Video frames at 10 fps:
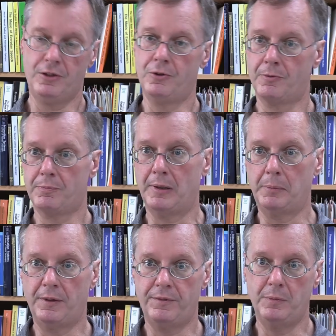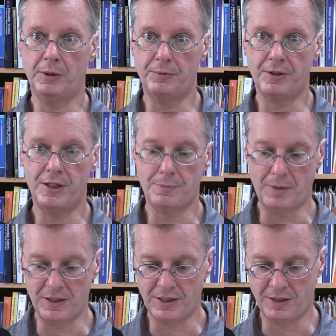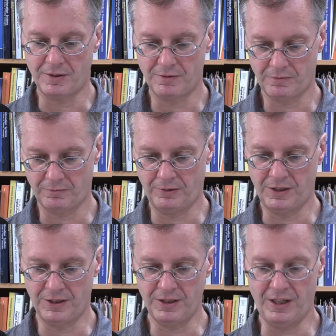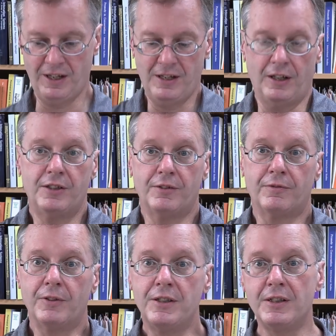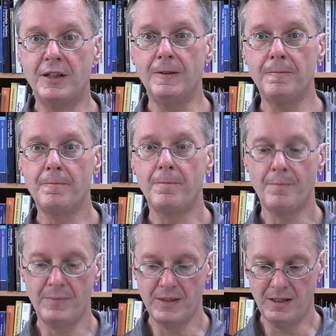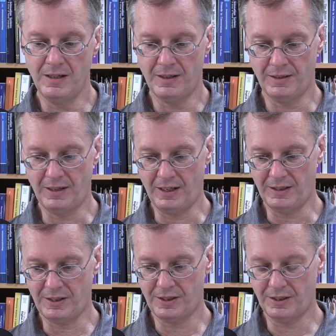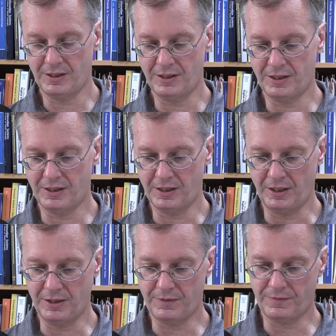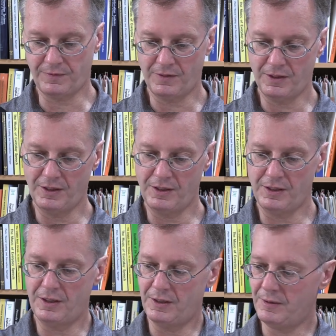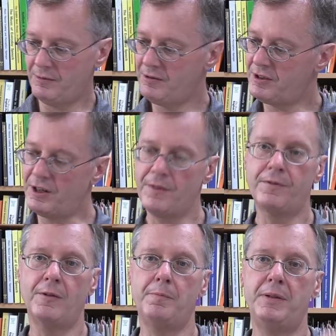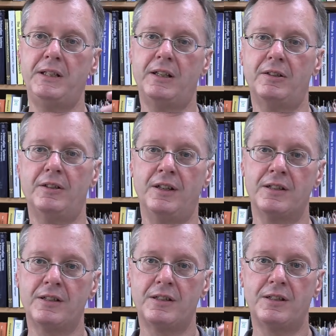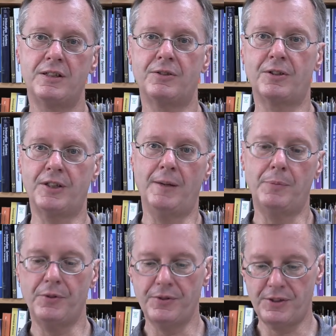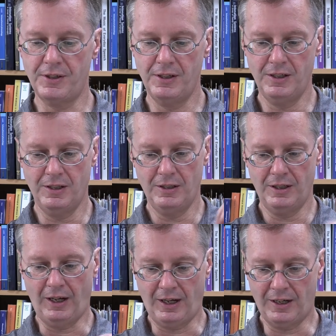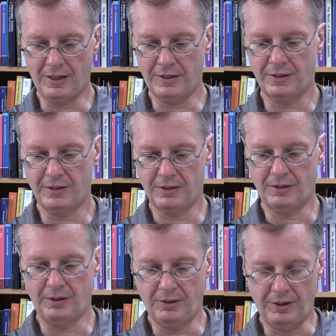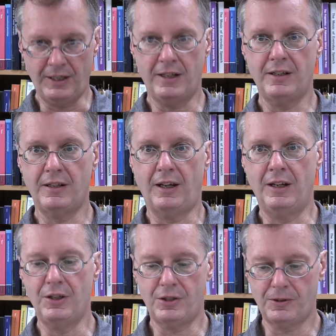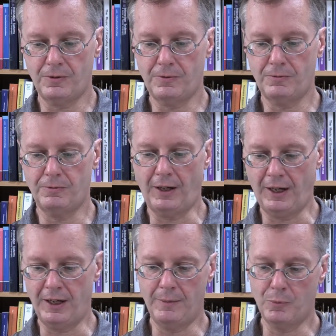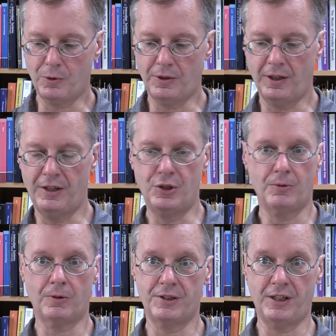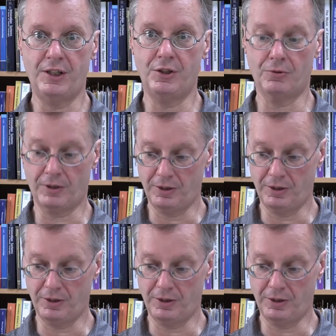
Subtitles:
You're probably familiar with these basic reasons. Inductive reasoning, that's kind of starting from particular instances or examples and leading into a generalization or a